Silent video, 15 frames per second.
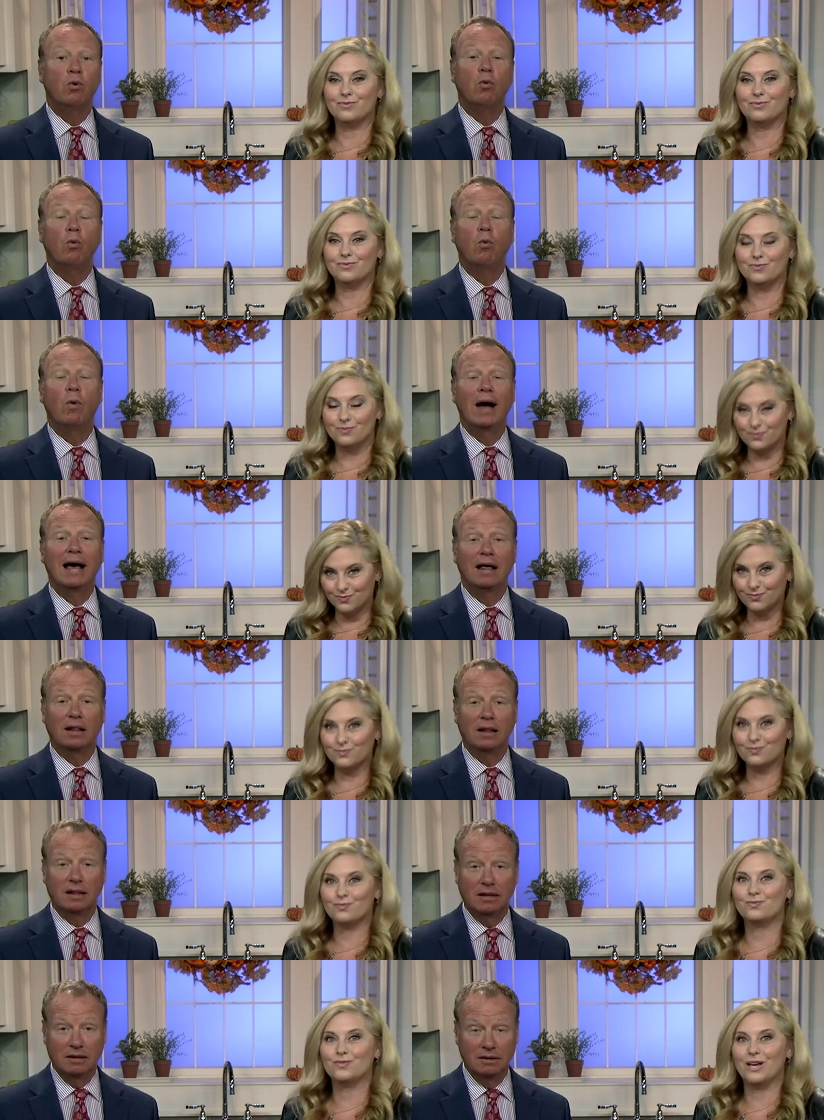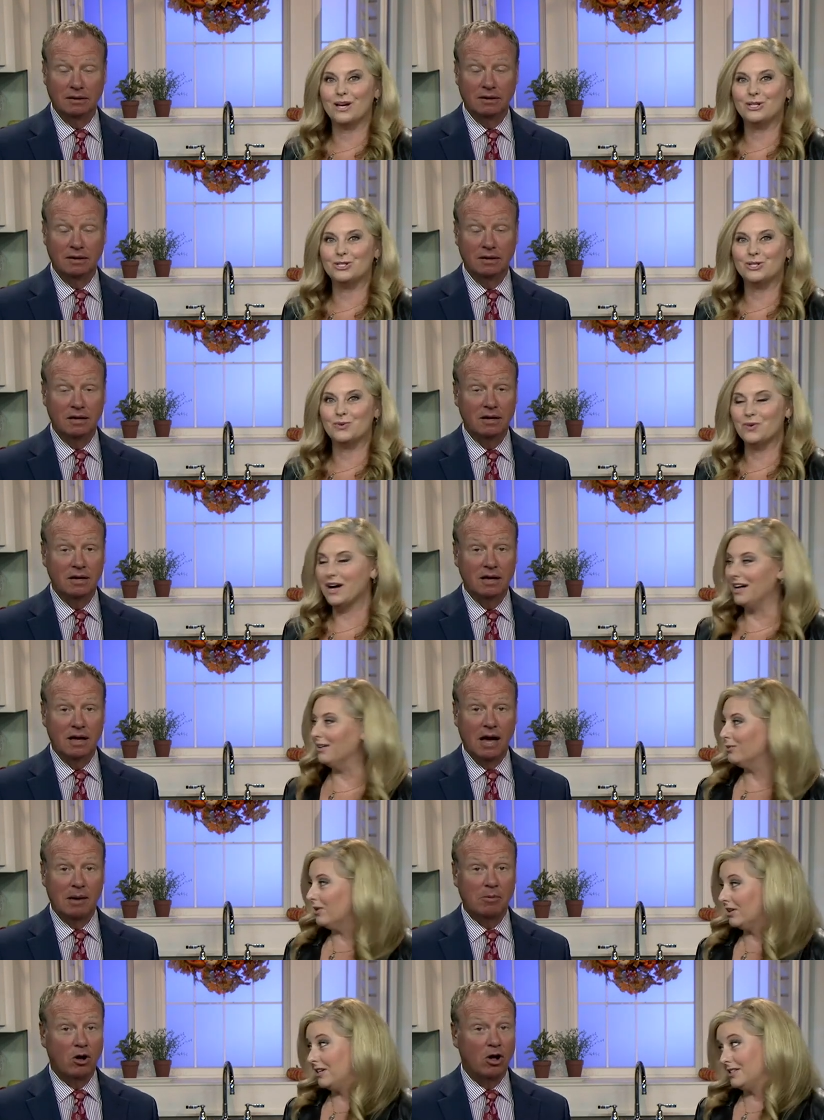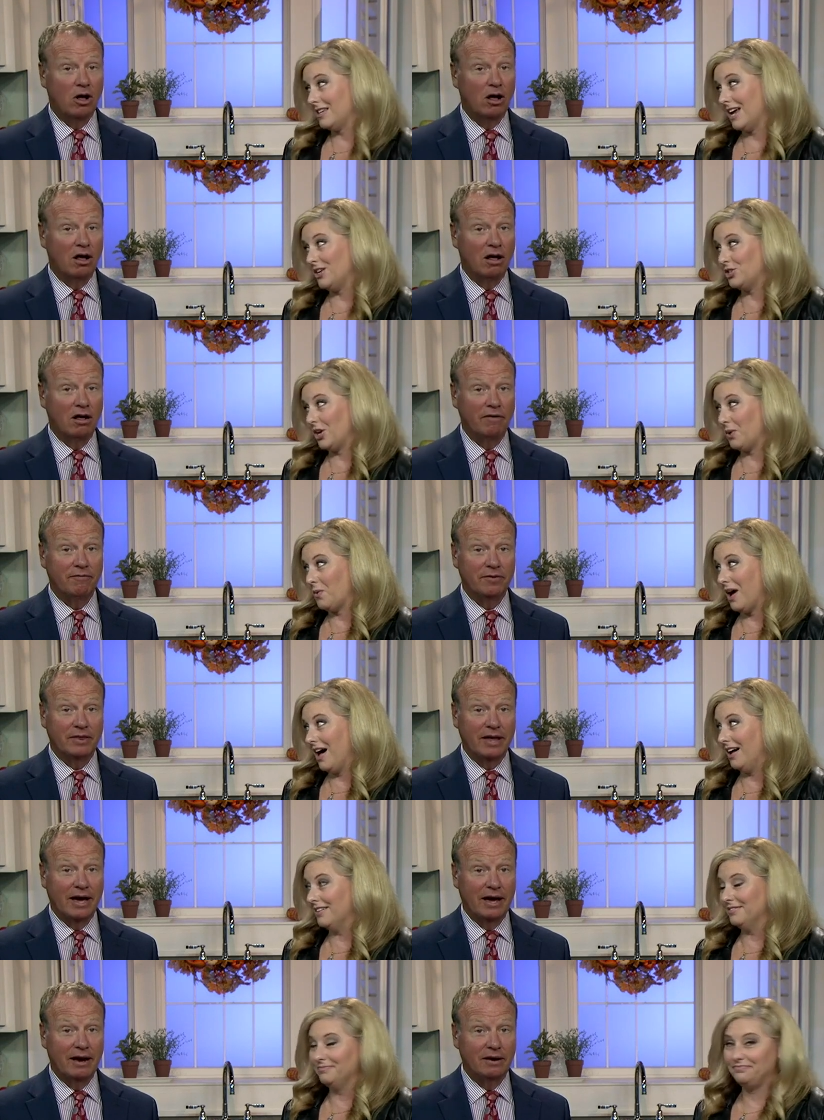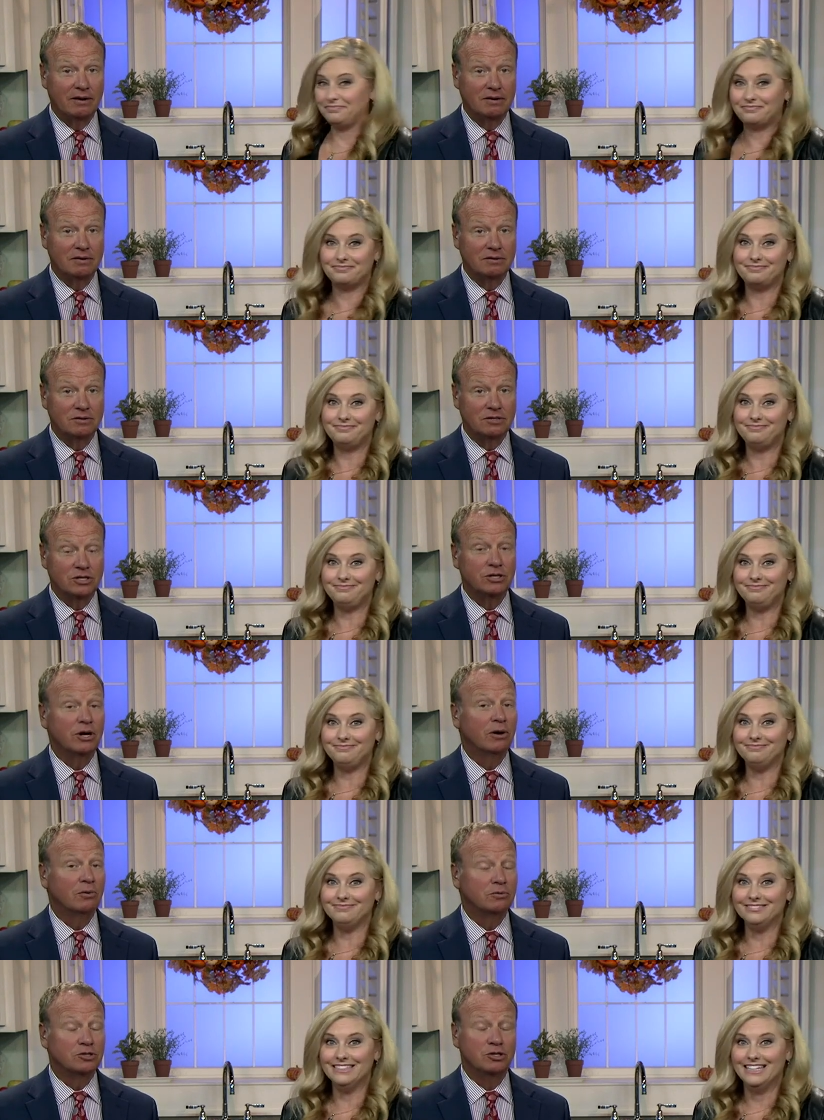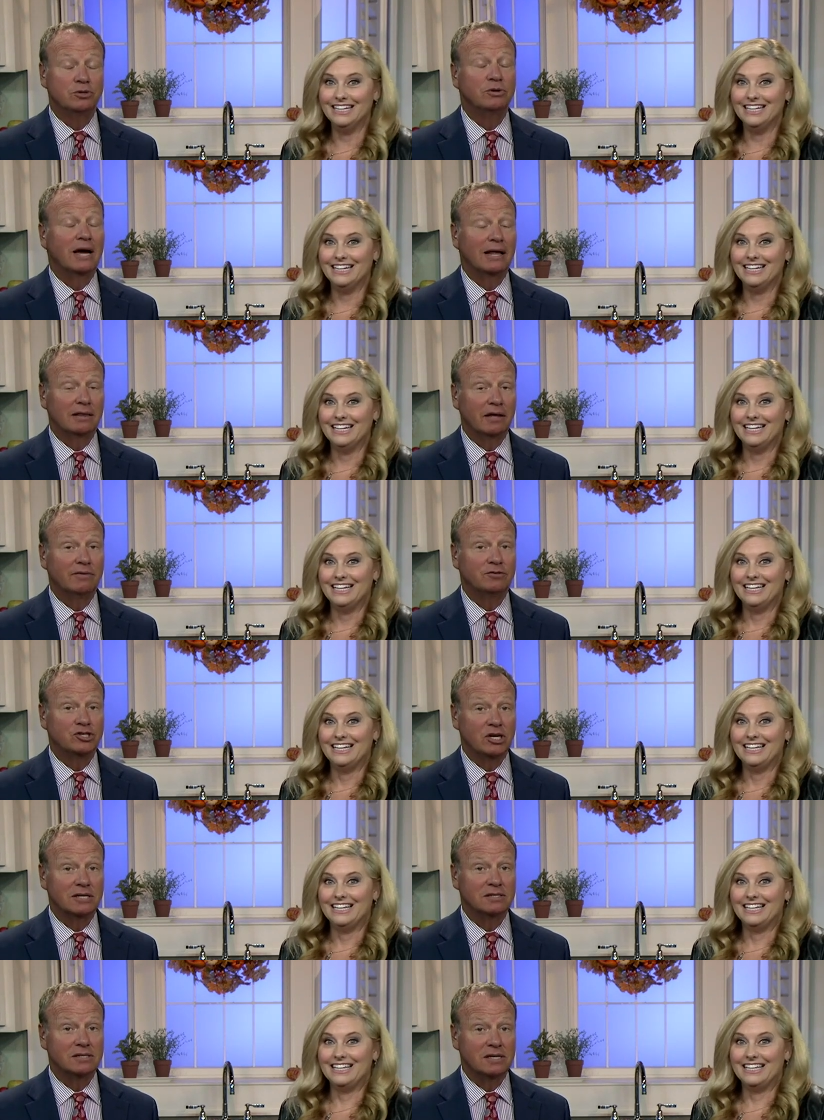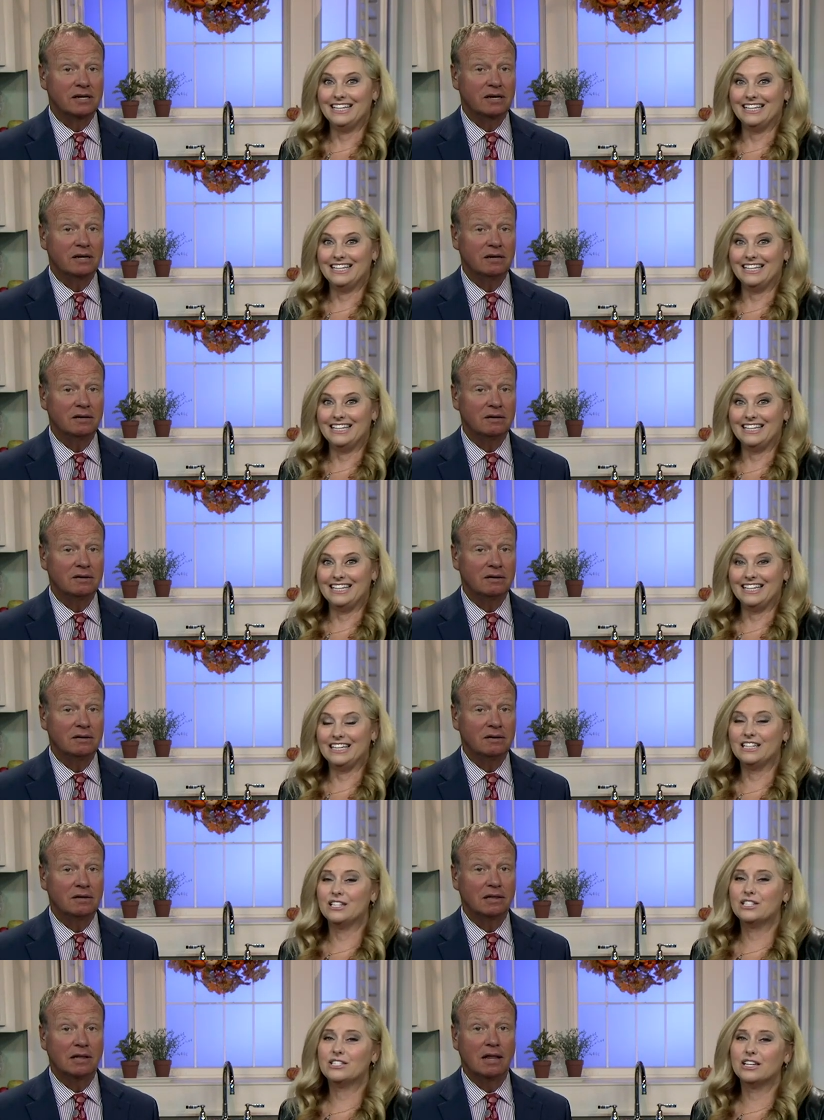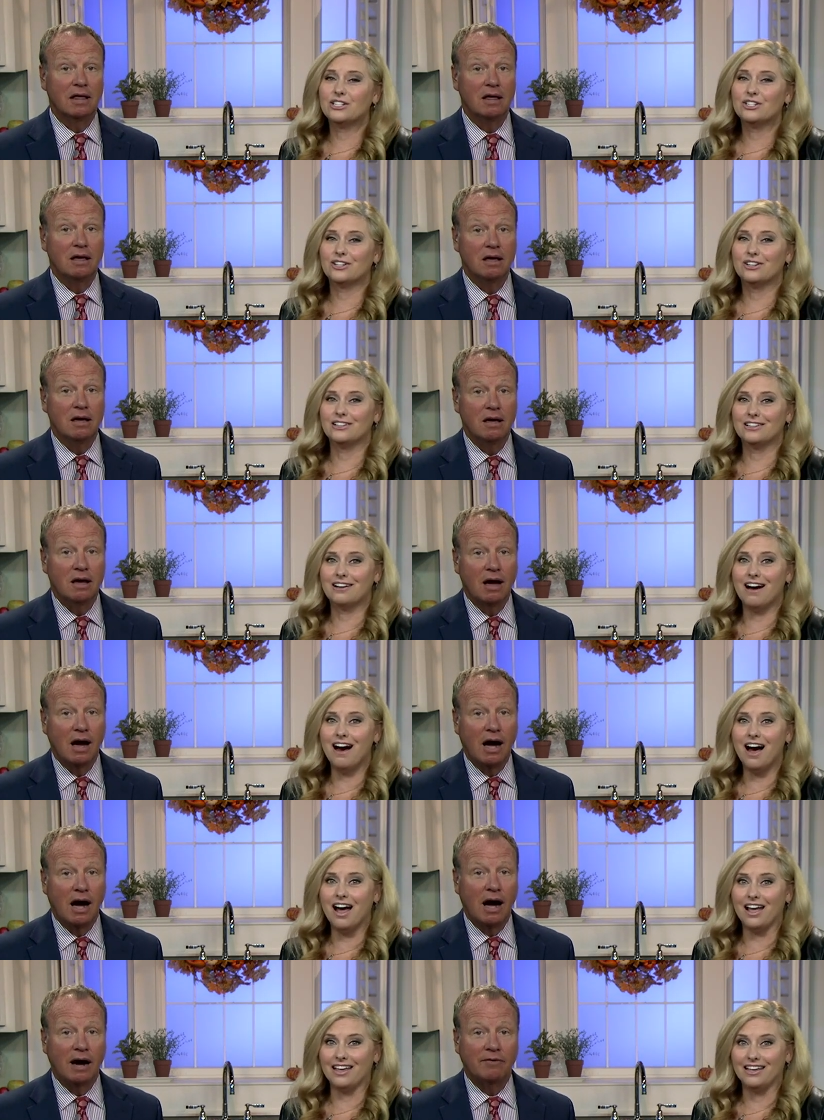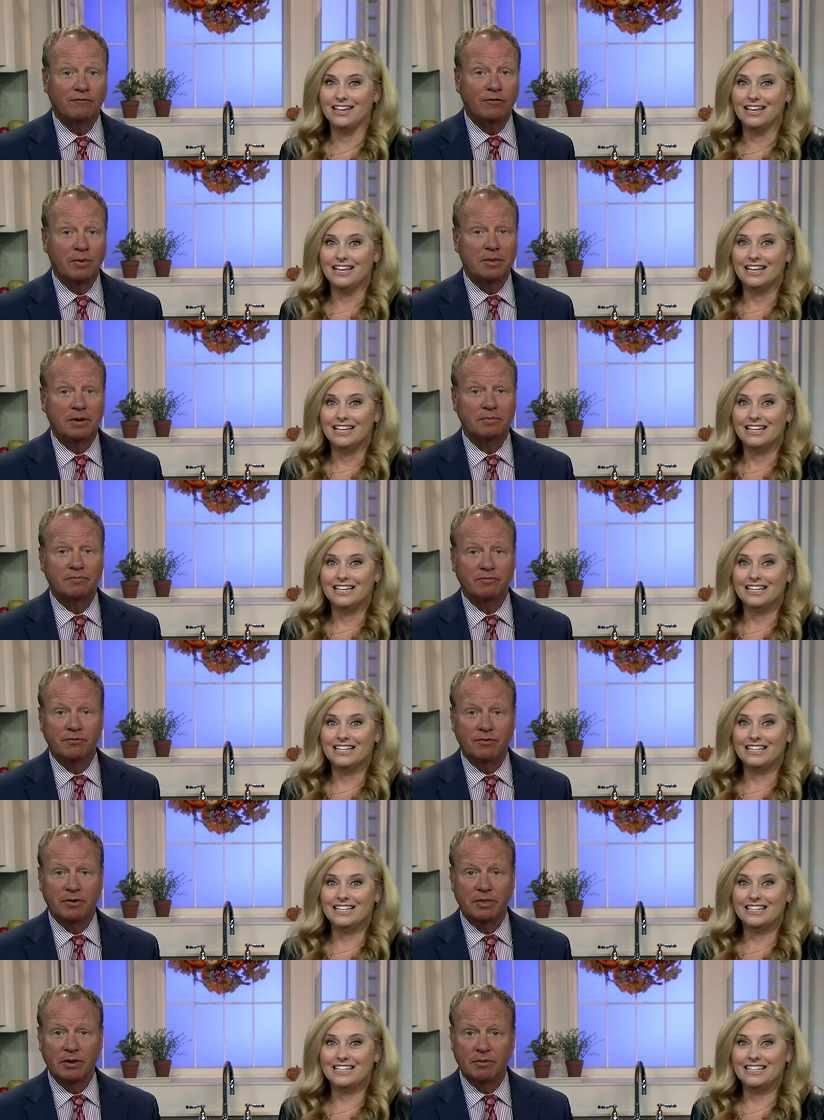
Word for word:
Speaker 1: well.
Speaker 2: Aging well. Well, I'm he's aging well. That.
Speaker 1: Do you know? Do you not love John Cena?
Speaker 2: He's such a good guy. From
Speaker 1: the from the